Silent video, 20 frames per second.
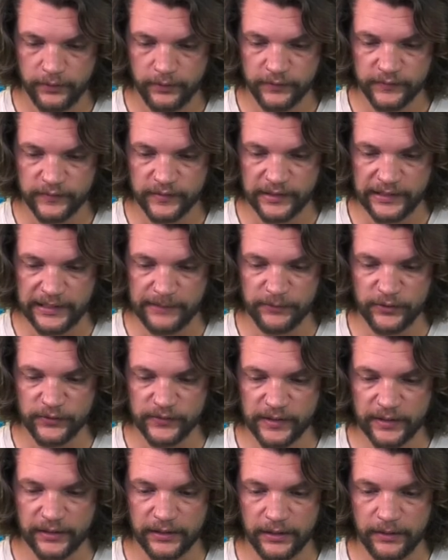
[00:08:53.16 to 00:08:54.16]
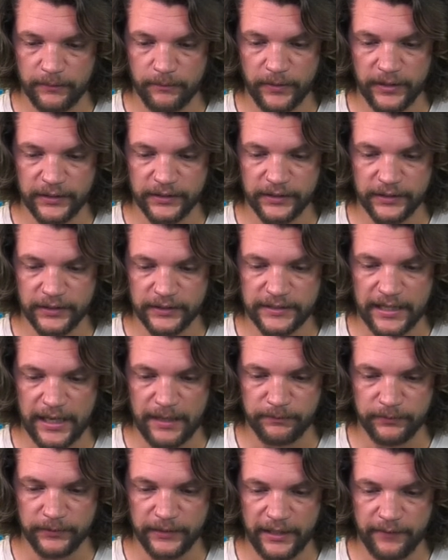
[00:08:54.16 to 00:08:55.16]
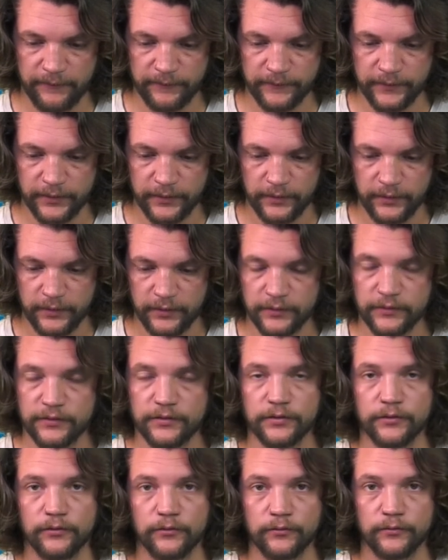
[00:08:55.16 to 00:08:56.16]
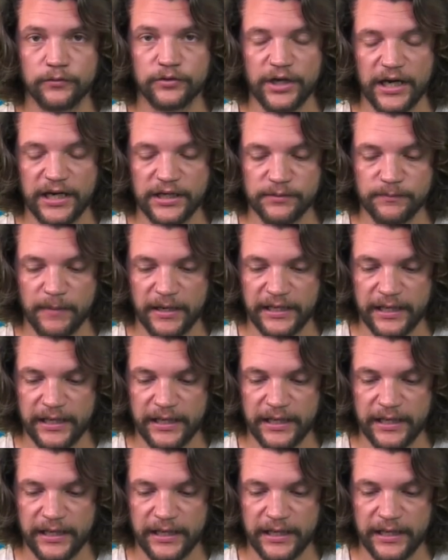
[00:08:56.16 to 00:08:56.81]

See, I'm using the button in the top left to change my